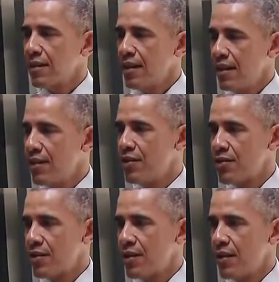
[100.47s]

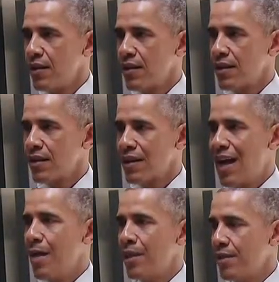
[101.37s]
is
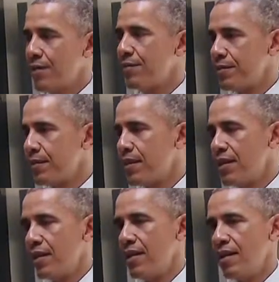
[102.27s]
common,
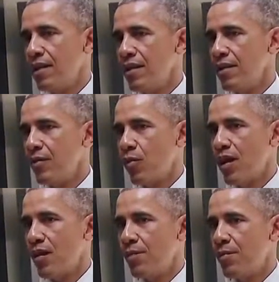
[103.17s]

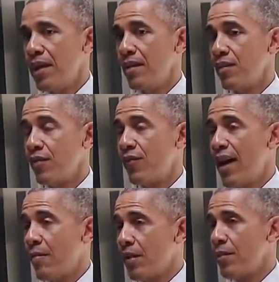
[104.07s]
where many of their
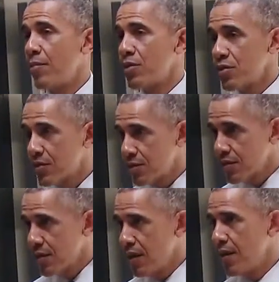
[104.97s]
family members
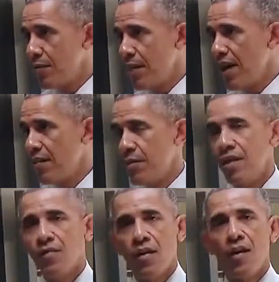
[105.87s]
may have been
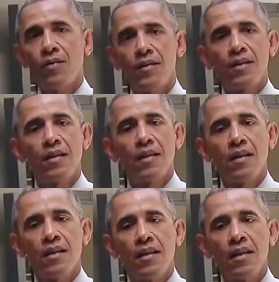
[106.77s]
involved
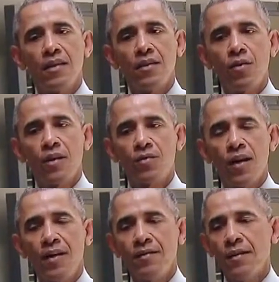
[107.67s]
in the drug
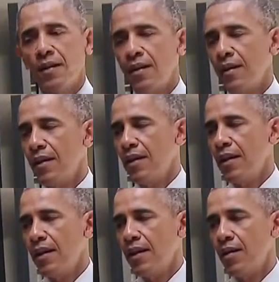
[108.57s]
trade,
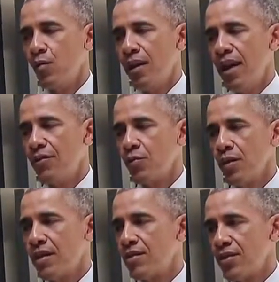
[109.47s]
we have to
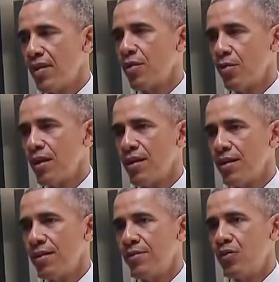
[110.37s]
reconsider
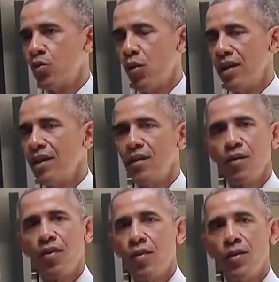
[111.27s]
whether 20-year,
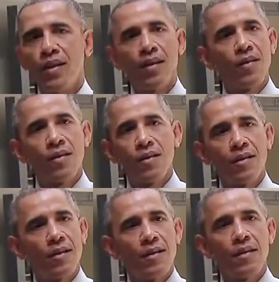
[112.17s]
30-year
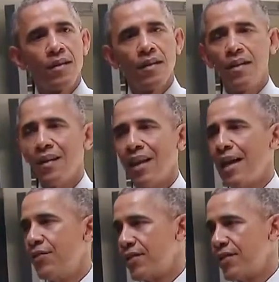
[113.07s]
life